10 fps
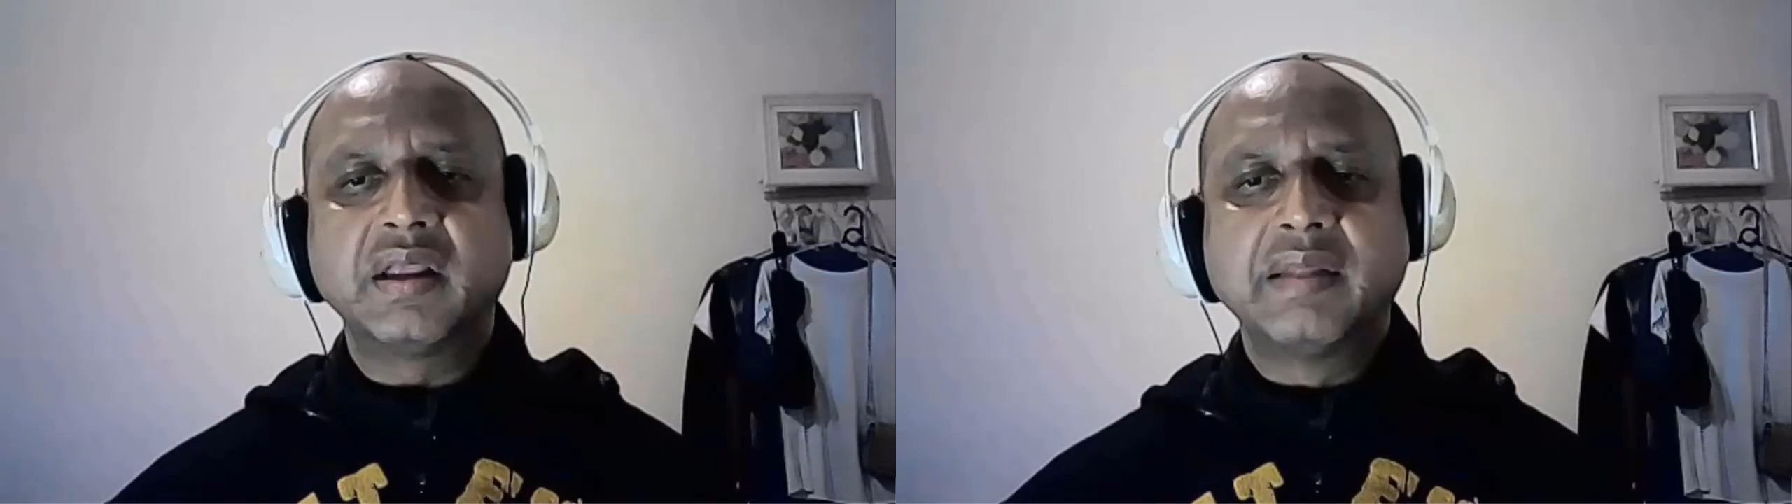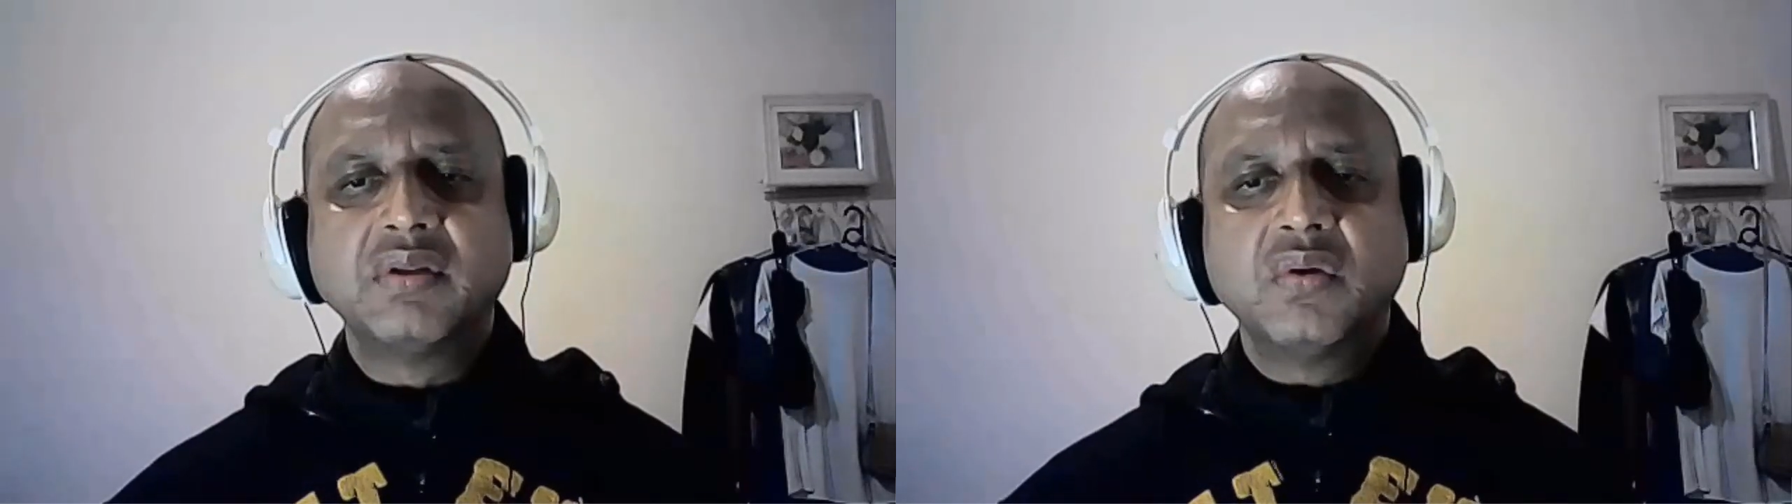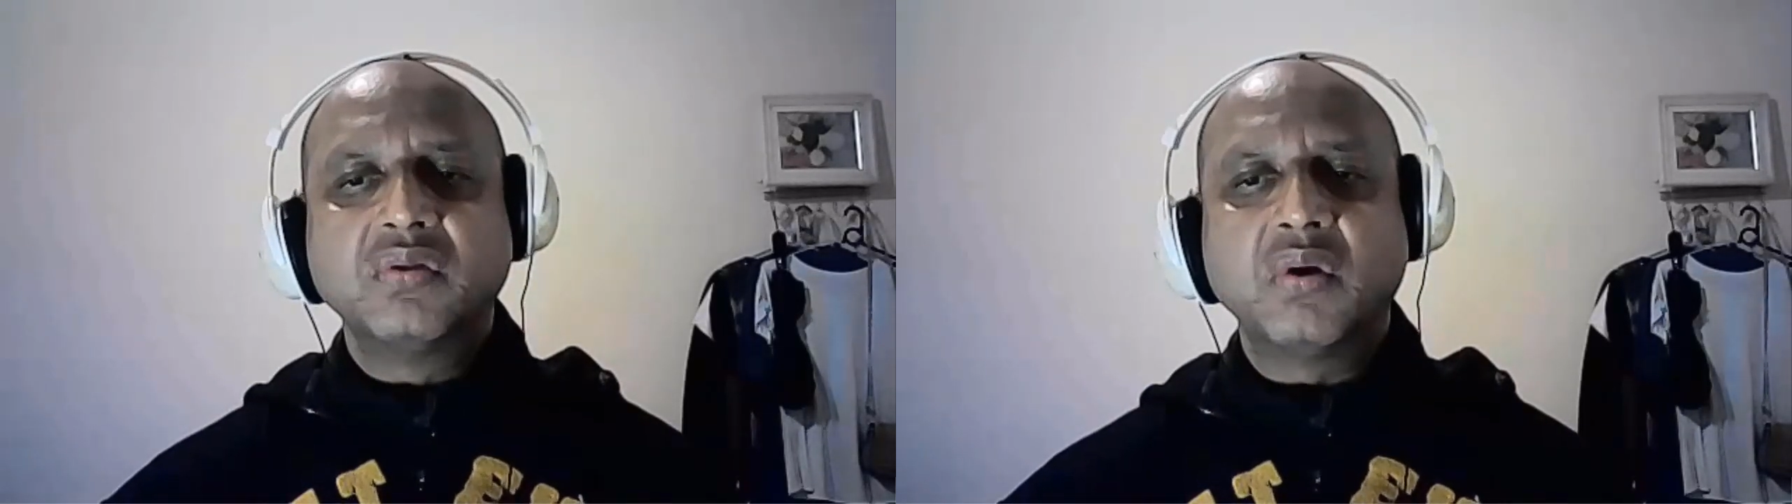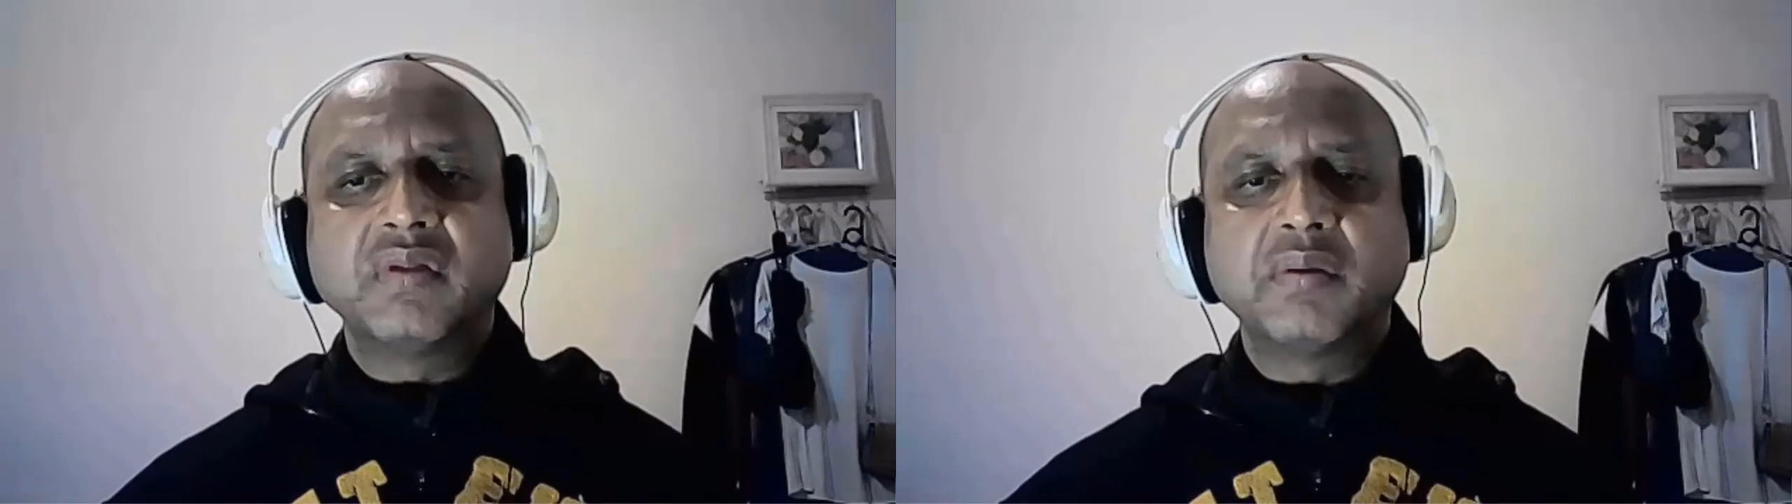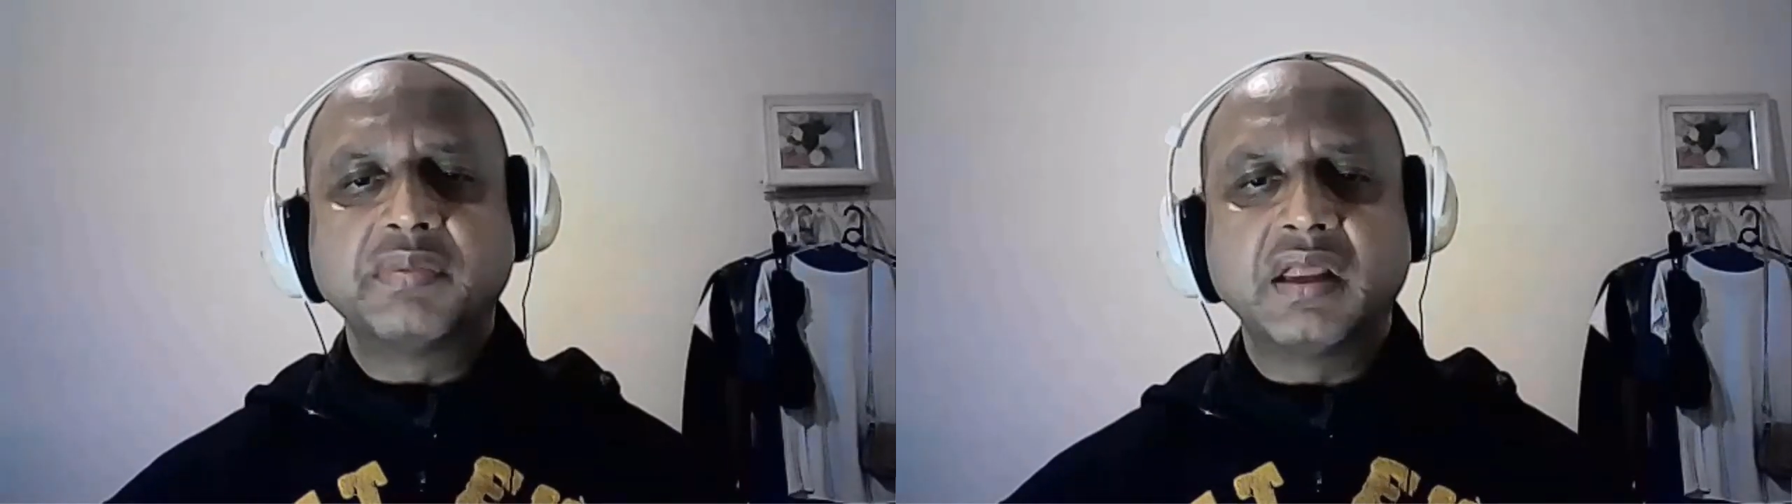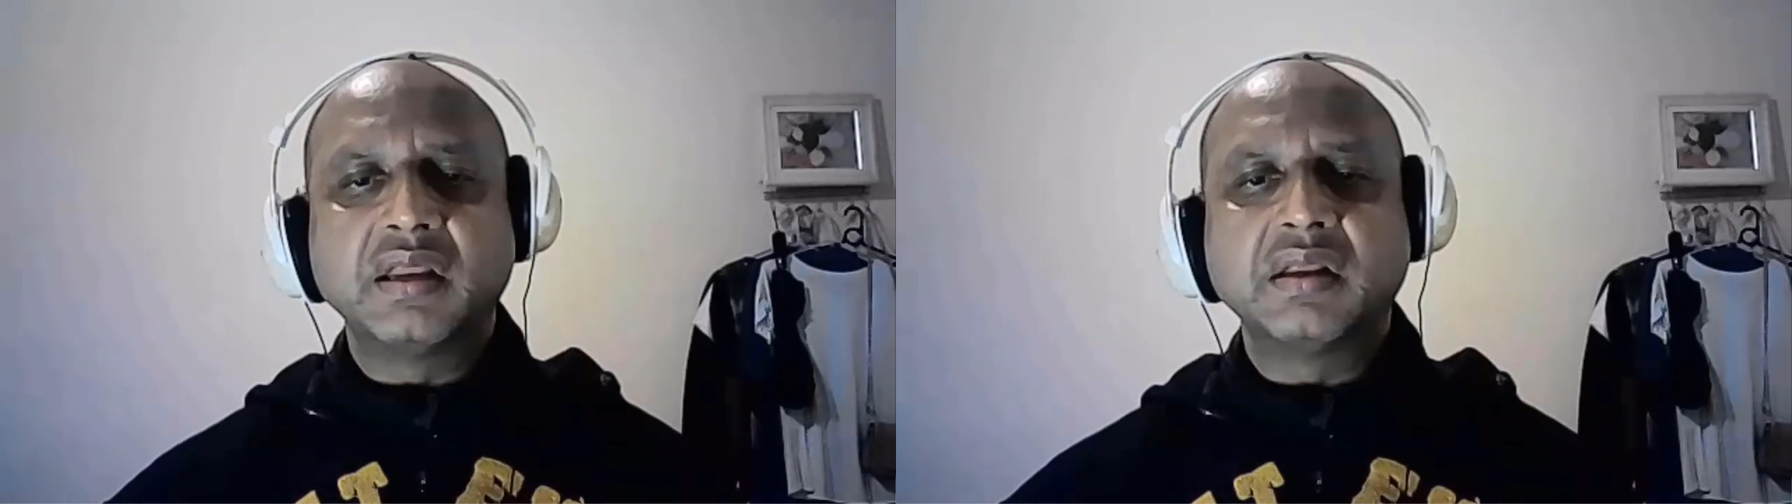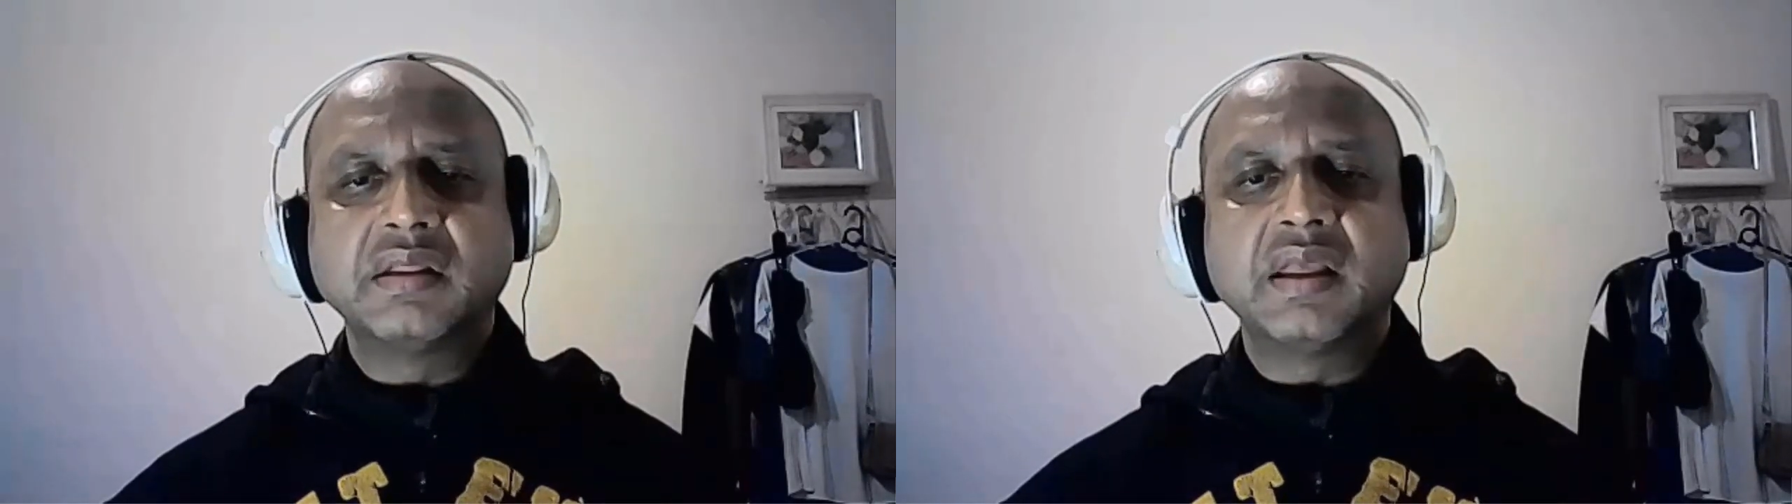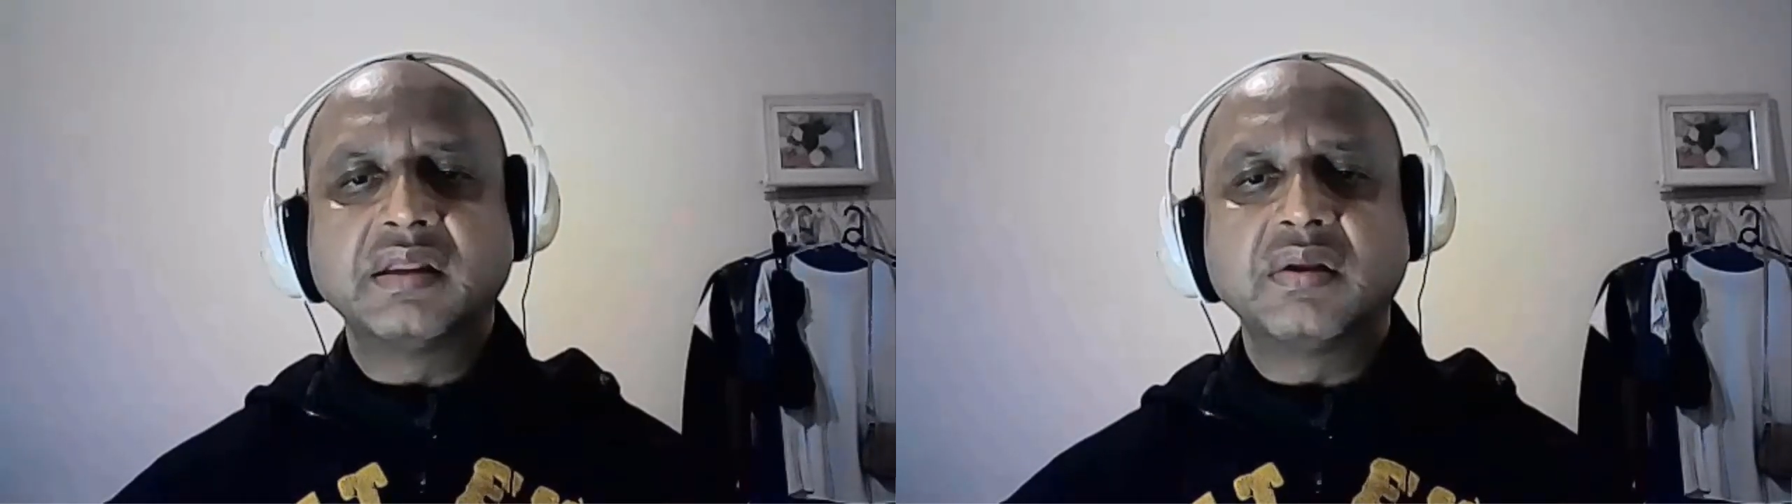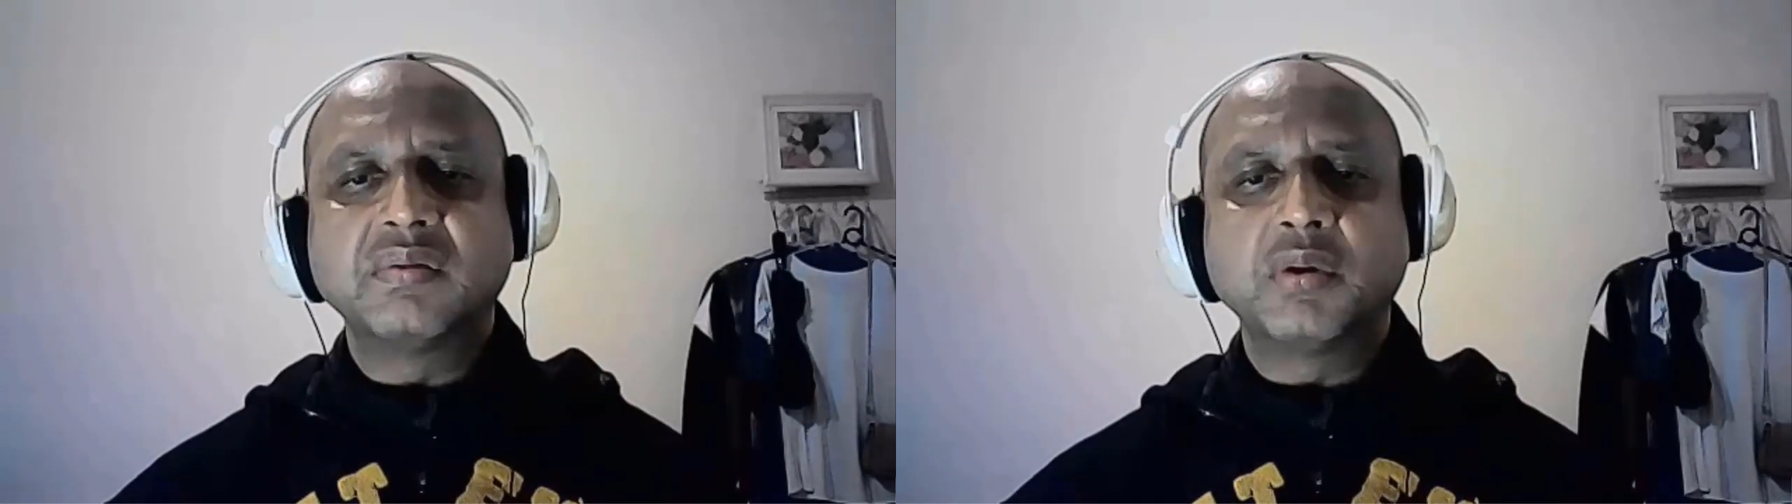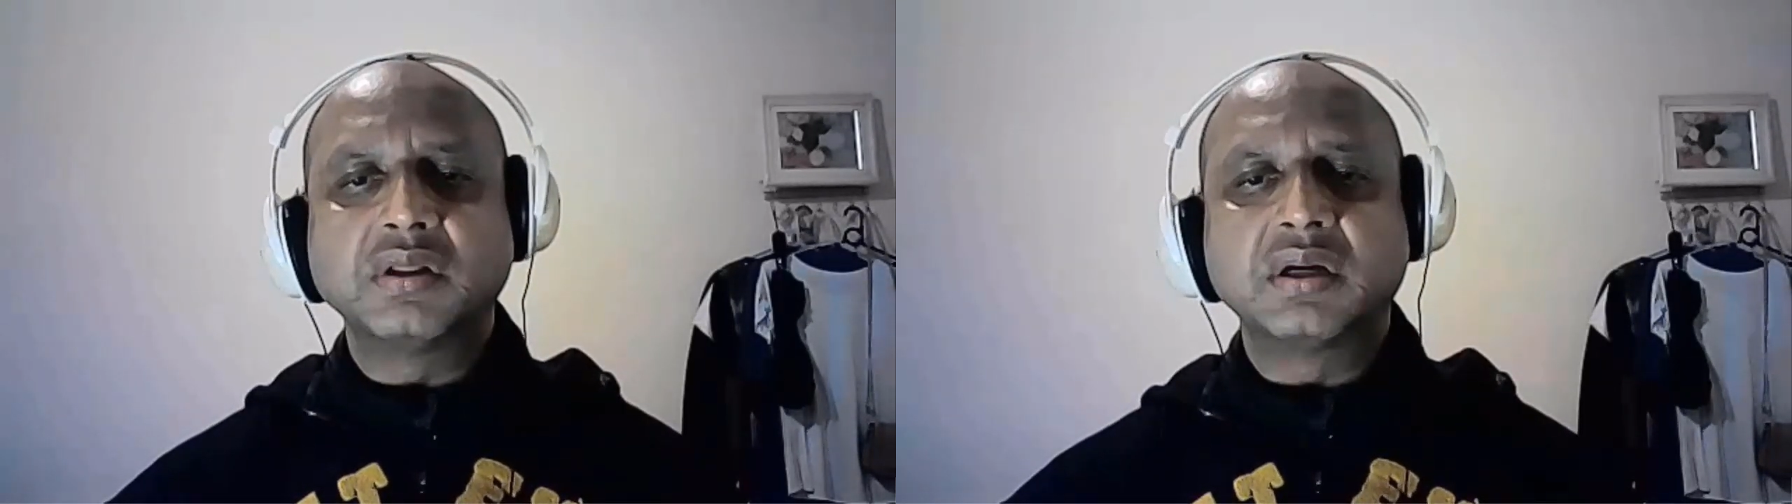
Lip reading: a new node and updating the head pointer,